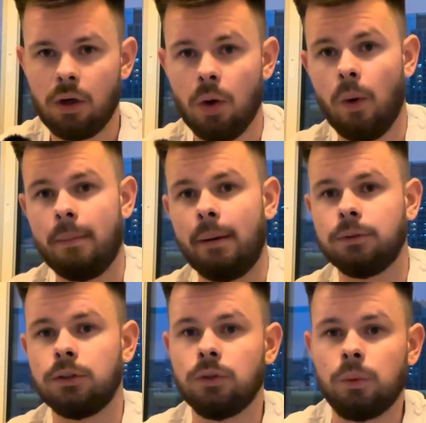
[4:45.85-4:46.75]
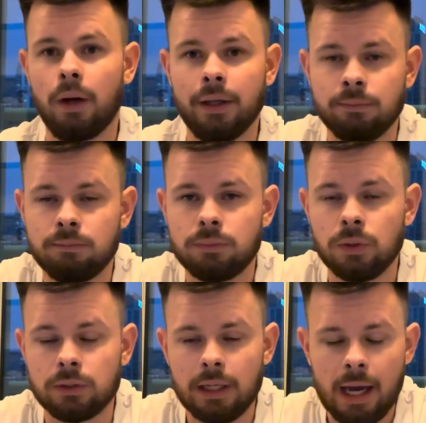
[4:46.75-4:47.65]
why I'm able to do what I do
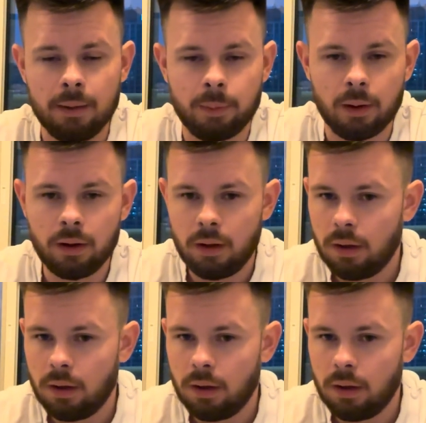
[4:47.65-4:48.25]
today. But